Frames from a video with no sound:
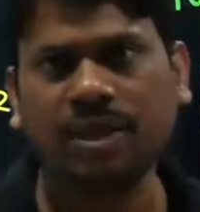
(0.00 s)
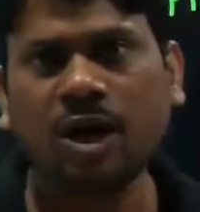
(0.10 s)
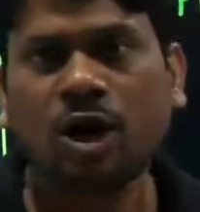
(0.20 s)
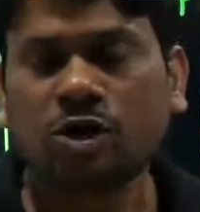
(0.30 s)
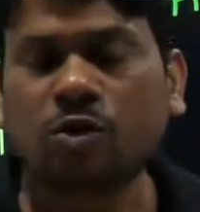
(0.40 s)

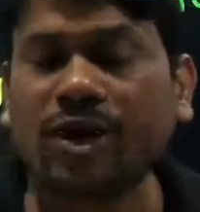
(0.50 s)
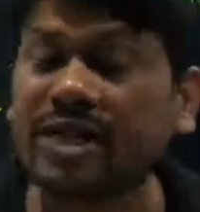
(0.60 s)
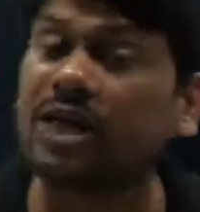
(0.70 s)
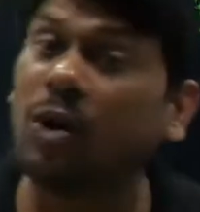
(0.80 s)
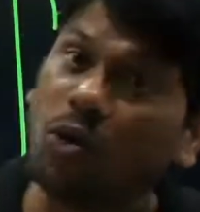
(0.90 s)
So what
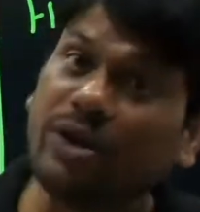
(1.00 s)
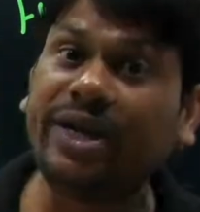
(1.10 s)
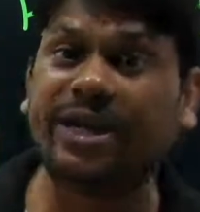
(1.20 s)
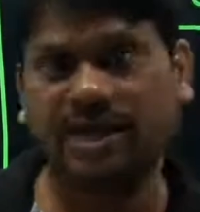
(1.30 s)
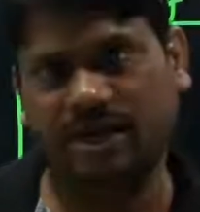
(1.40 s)
is the
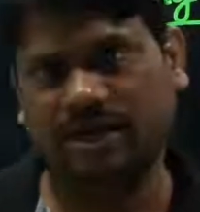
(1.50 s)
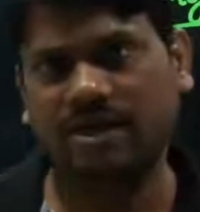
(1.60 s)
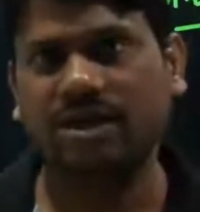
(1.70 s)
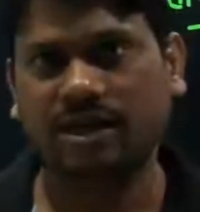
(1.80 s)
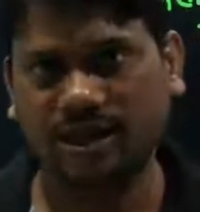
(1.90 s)
holding current?
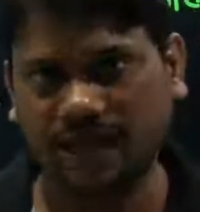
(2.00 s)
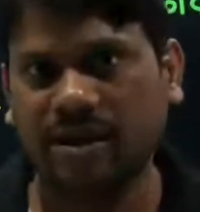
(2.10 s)
Yeah.